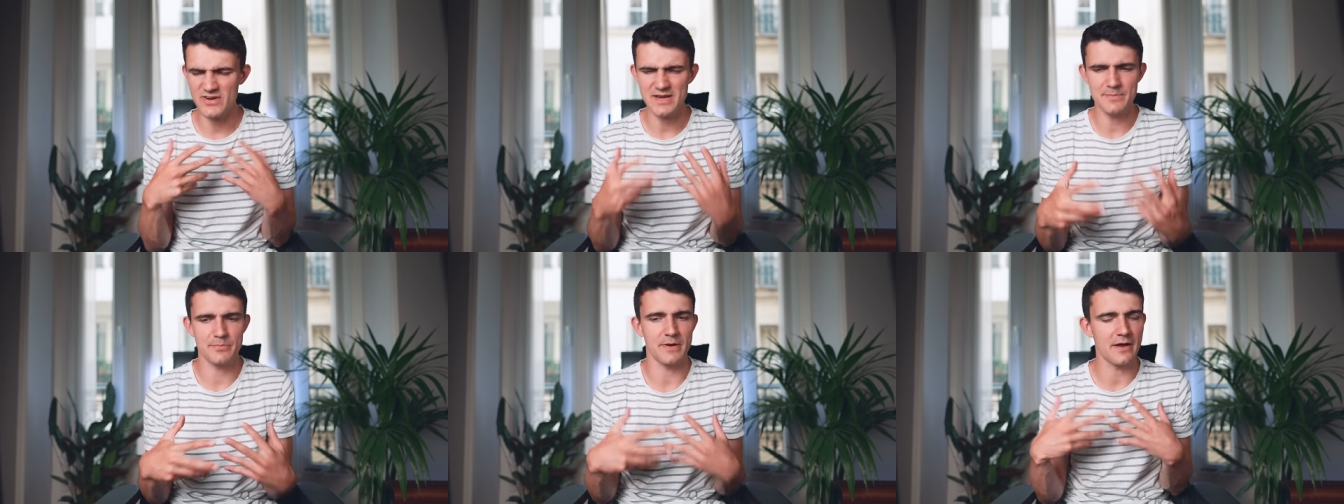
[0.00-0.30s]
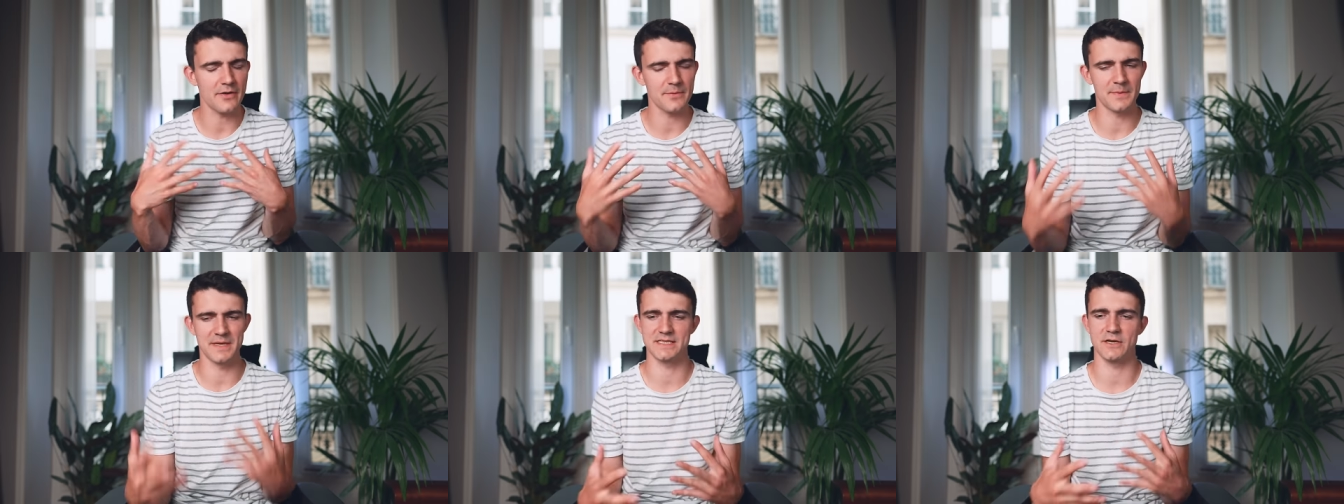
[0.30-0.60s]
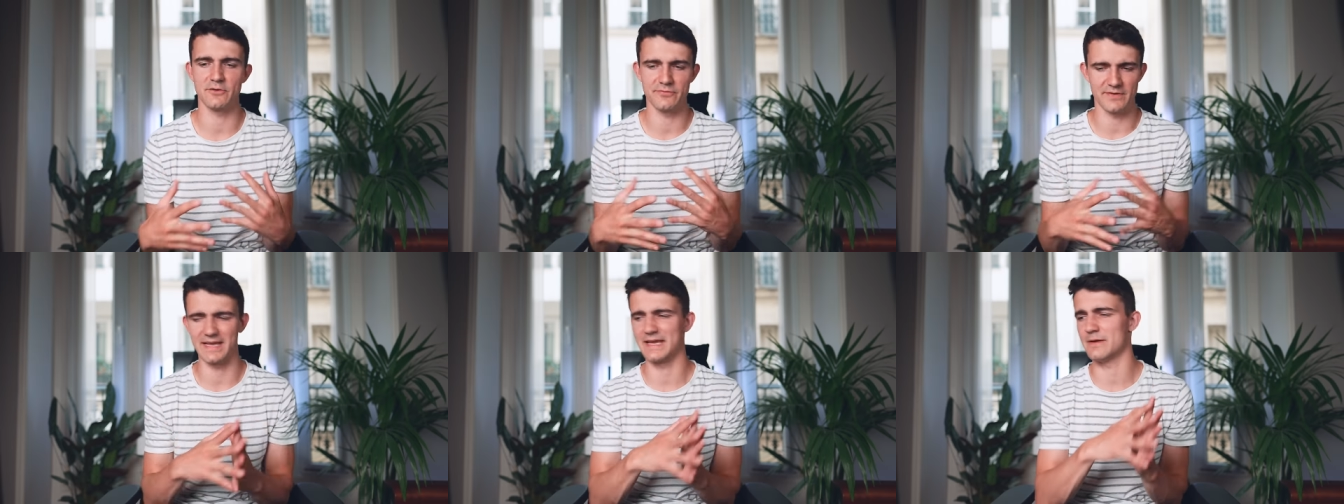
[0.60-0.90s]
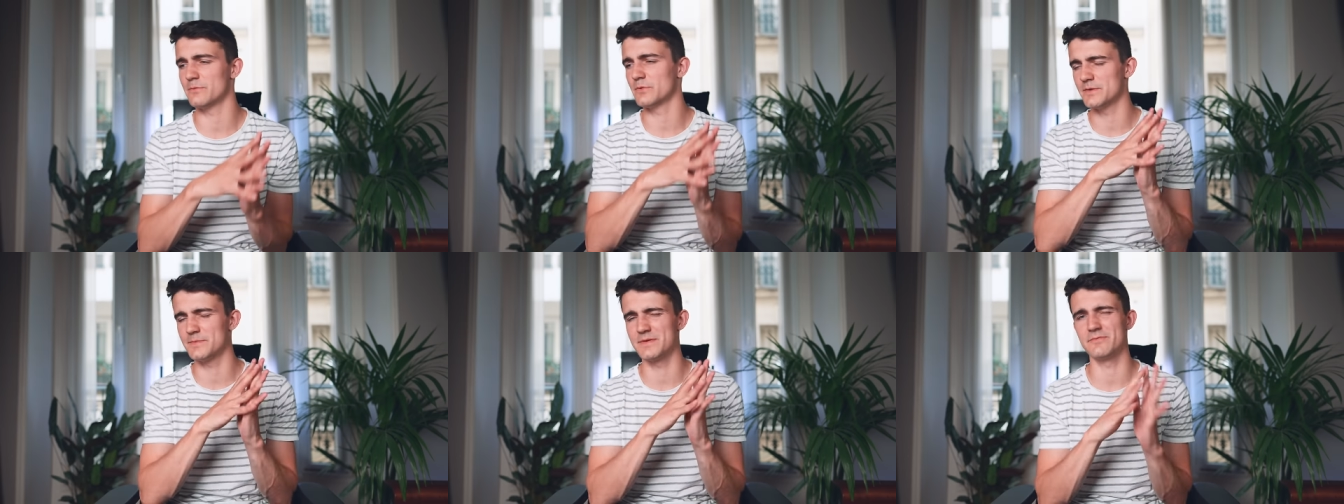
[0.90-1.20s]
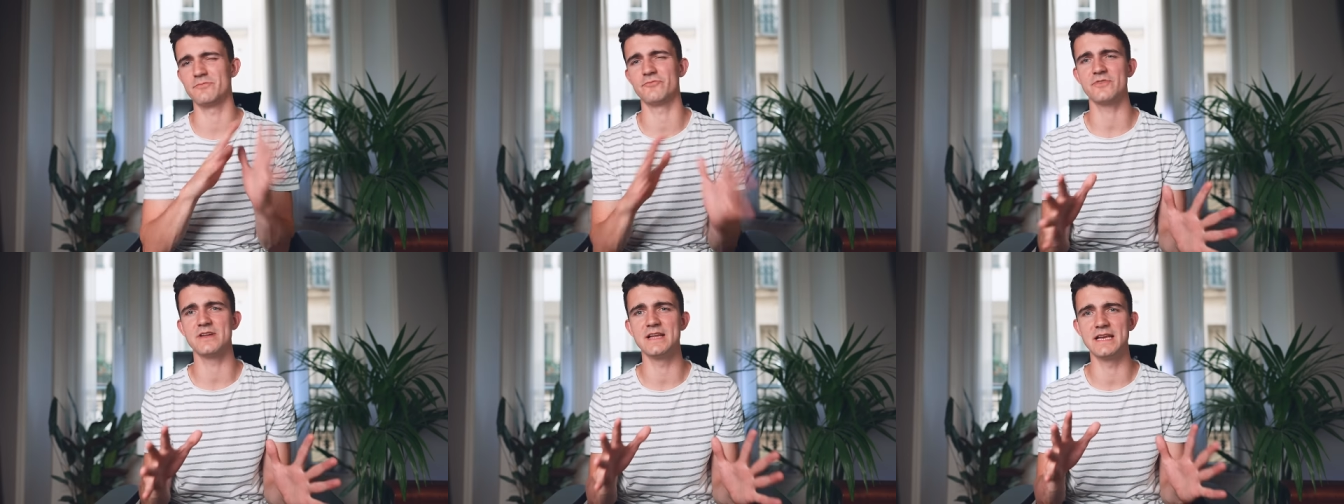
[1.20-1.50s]
really proud of myself. Like, it would have
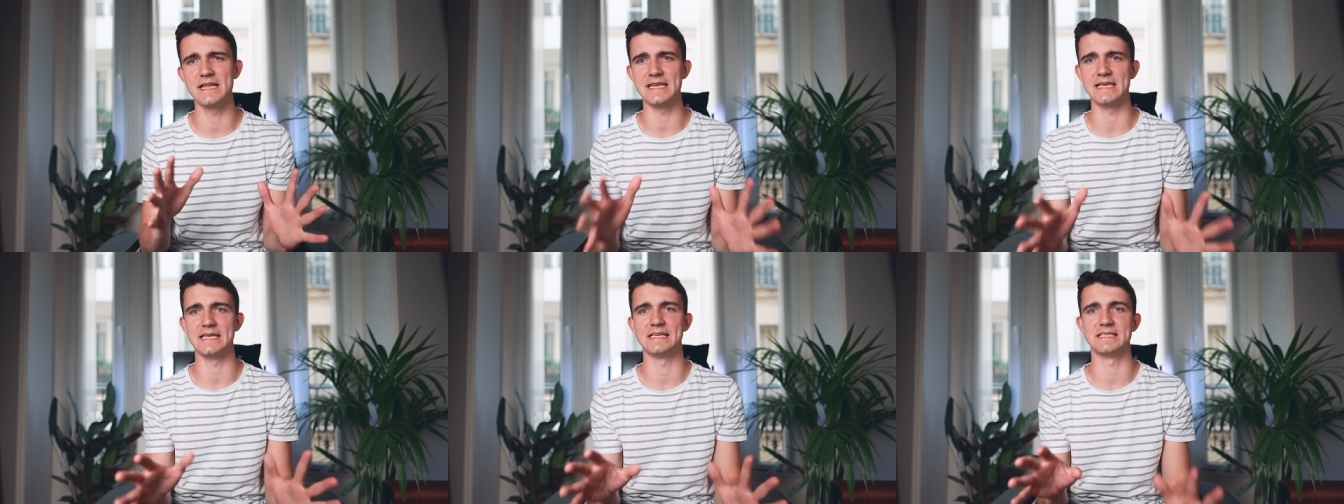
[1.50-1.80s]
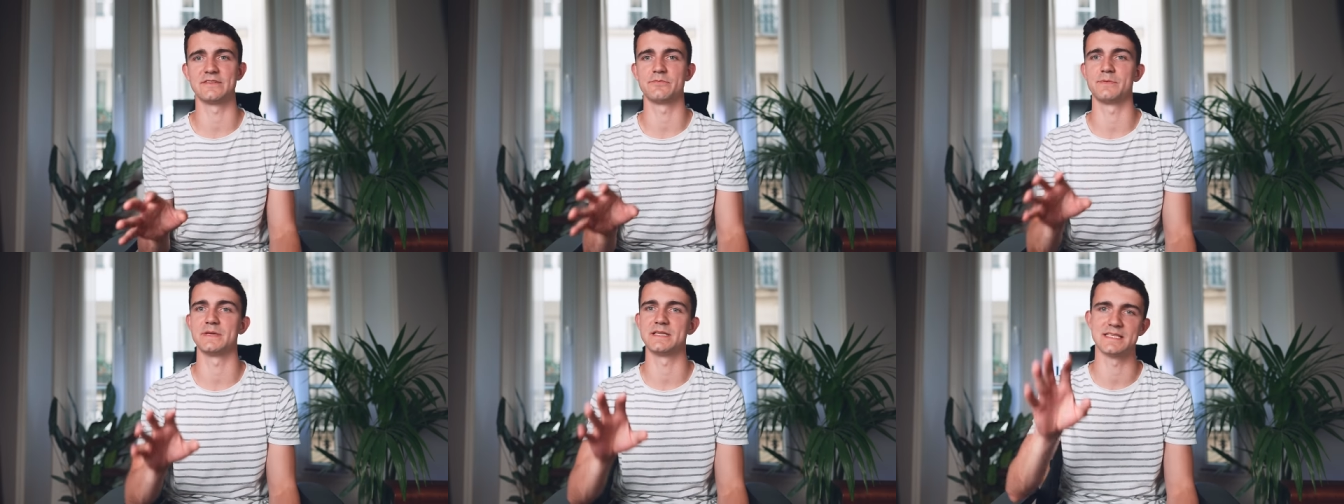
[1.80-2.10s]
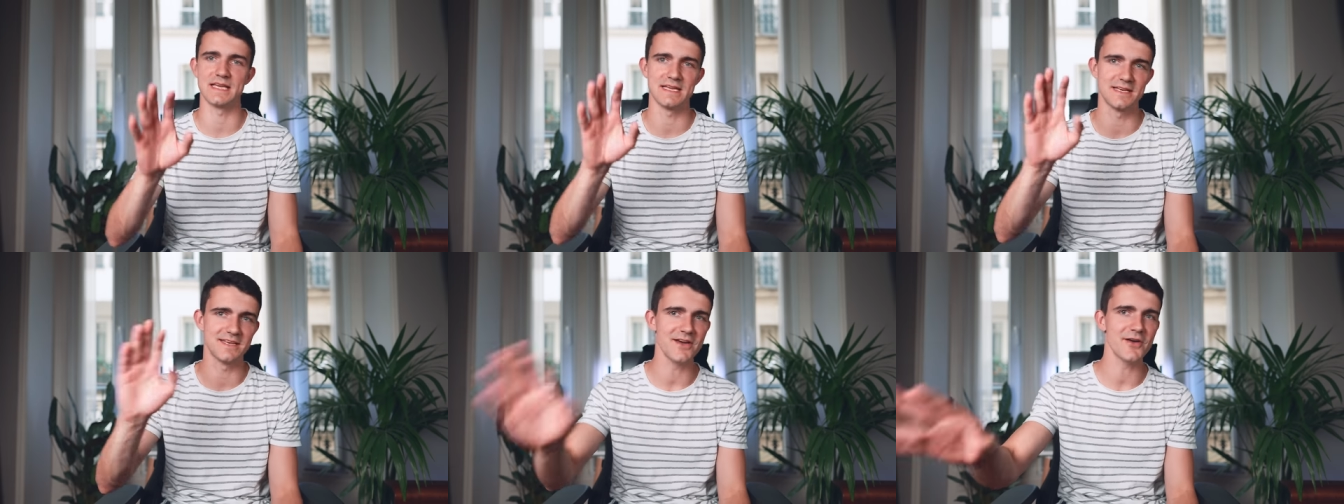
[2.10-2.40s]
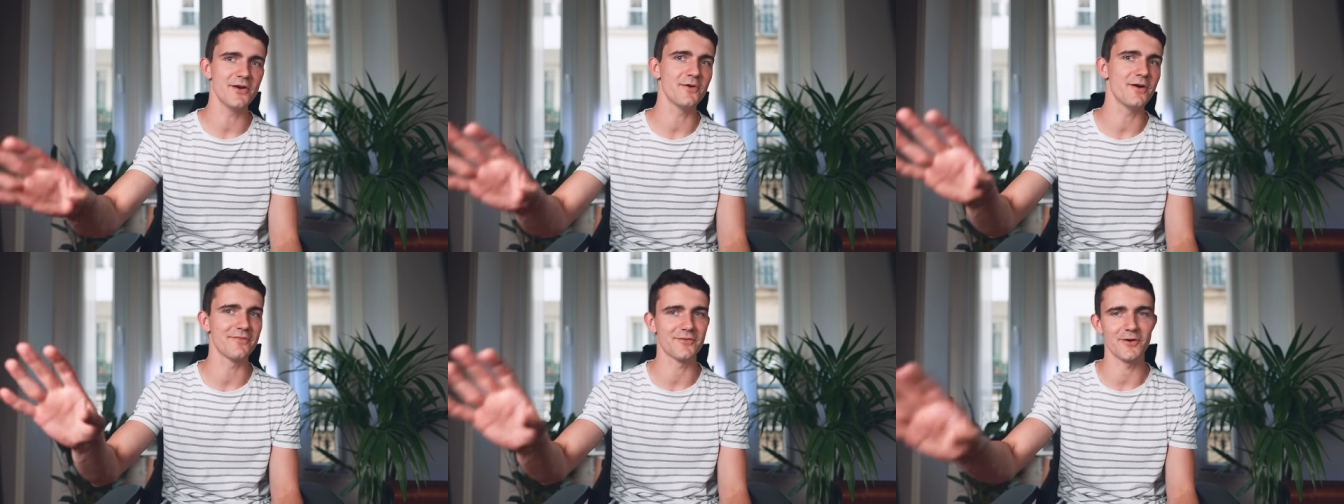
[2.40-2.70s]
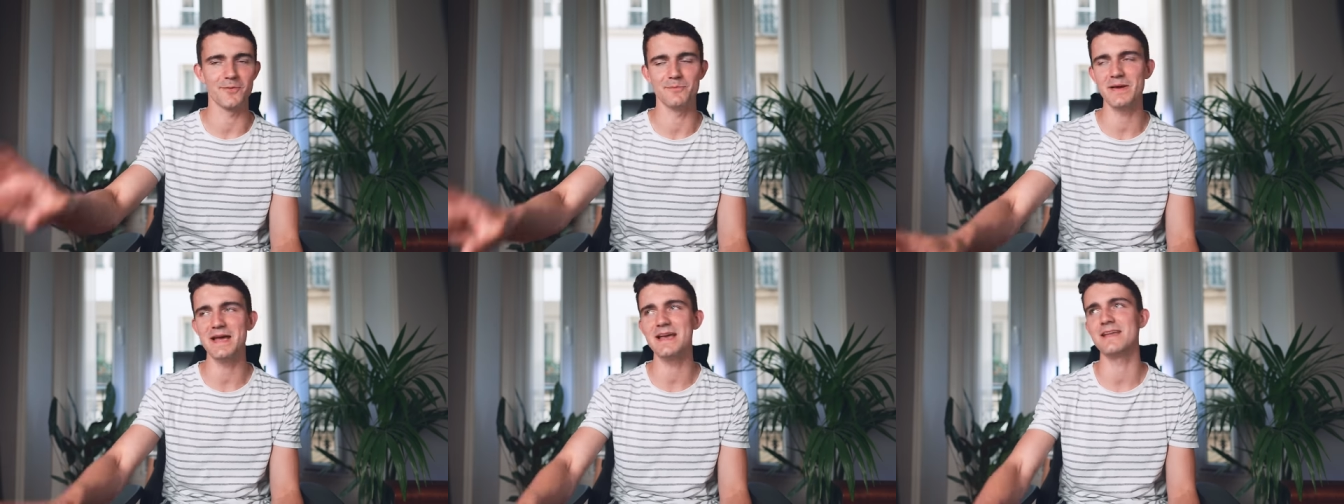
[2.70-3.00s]
been really easy for me to say, no, I've
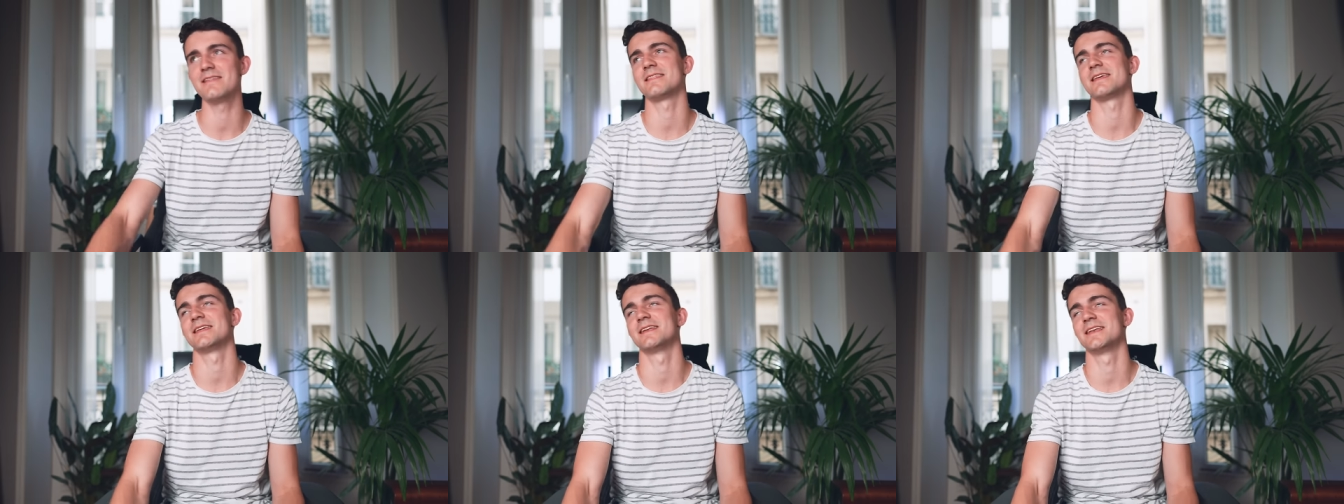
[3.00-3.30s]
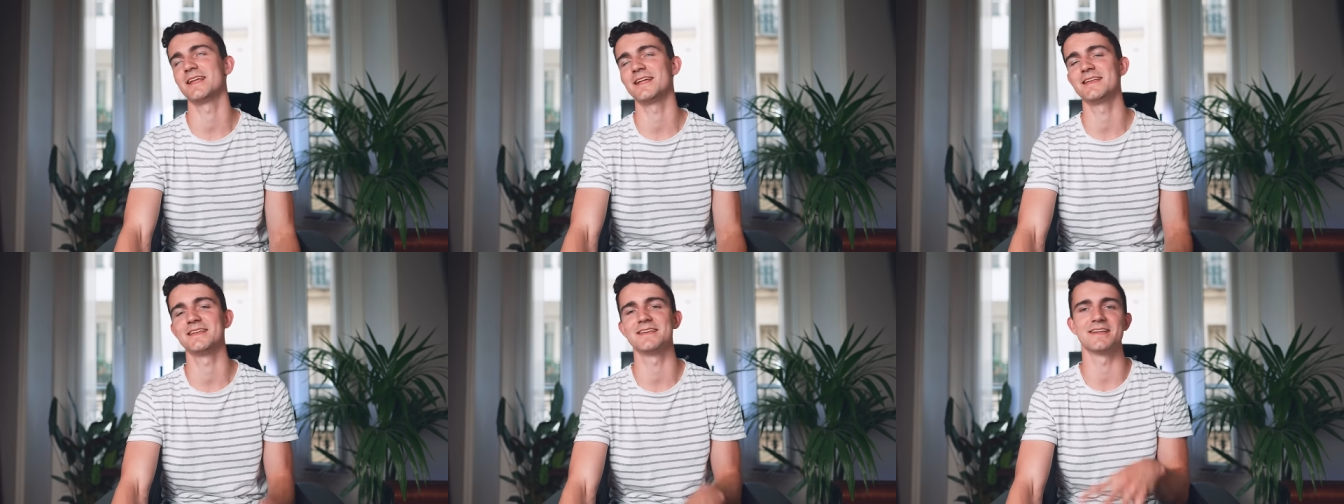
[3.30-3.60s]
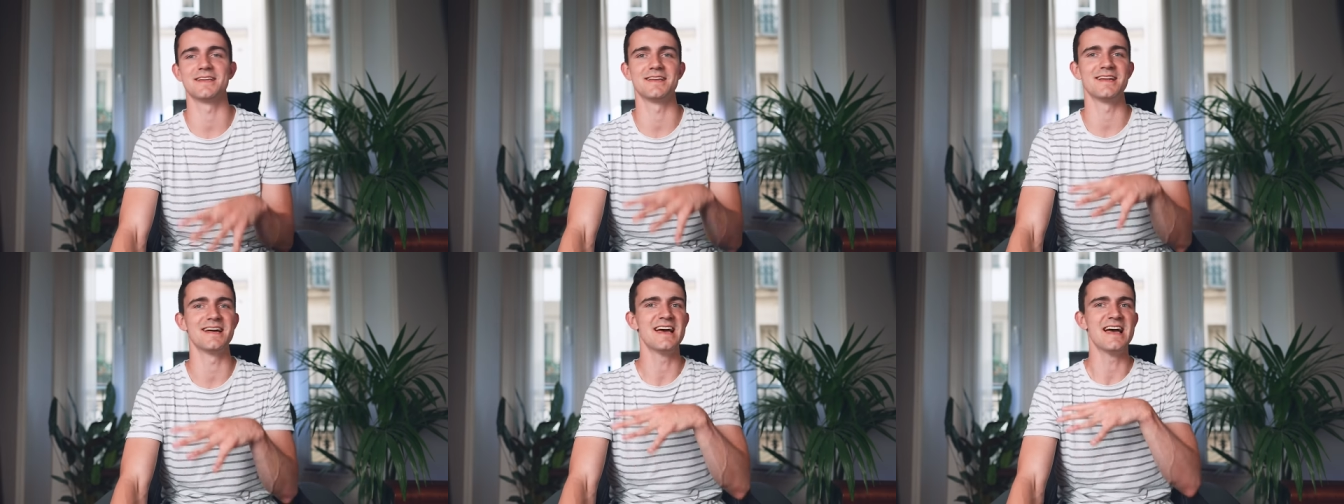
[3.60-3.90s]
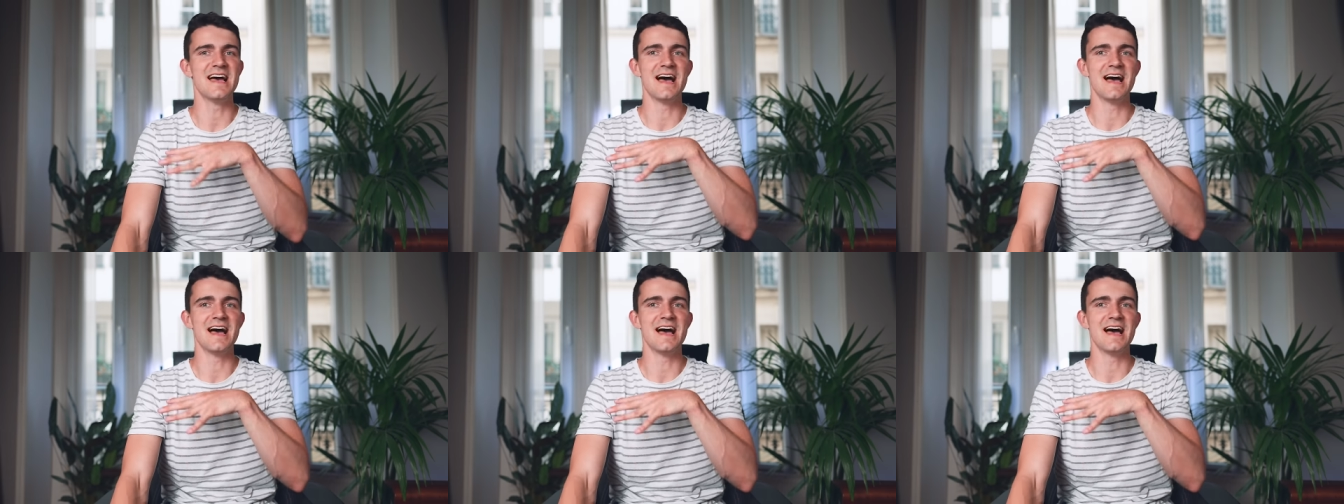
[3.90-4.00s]
got Beth in London.